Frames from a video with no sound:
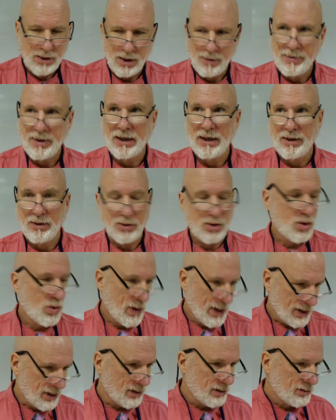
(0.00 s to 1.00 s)
it'll be a little
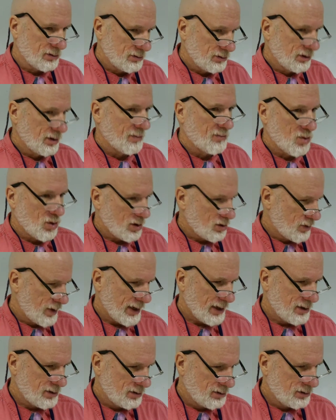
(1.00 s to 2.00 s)
quick, a little more
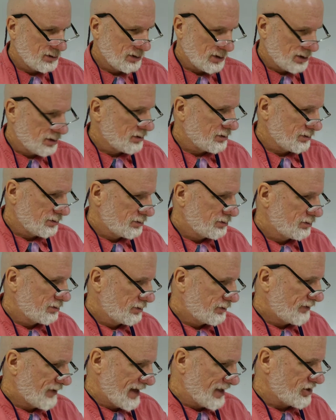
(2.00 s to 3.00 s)
quick, a little
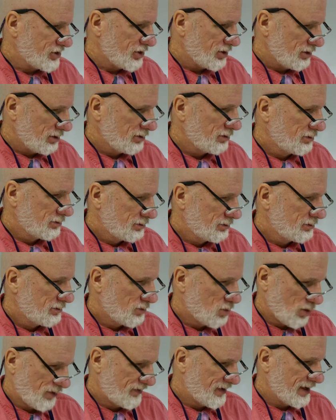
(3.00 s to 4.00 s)
faster,
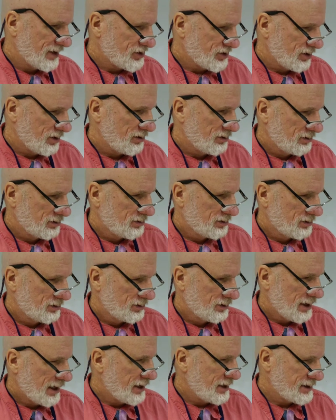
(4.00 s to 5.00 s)
more faster.
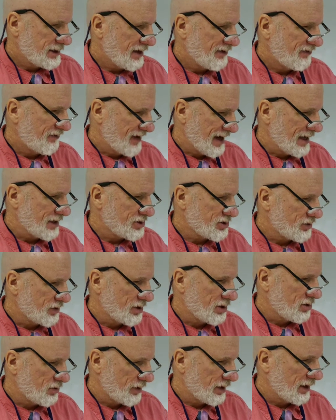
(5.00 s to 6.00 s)
How do you say faster
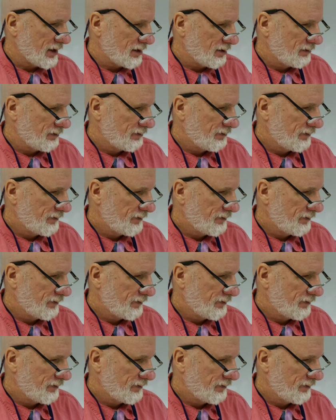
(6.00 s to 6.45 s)
in Korean?